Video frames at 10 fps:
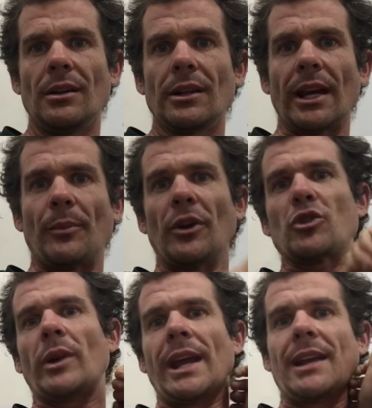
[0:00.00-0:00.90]
Can I put a
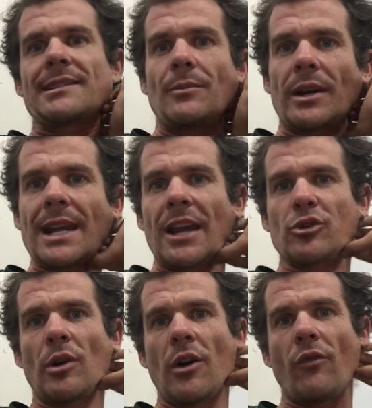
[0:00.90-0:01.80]
28 on my CAD
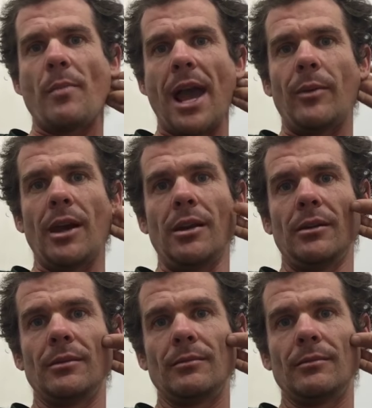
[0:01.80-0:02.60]
12? Maybe.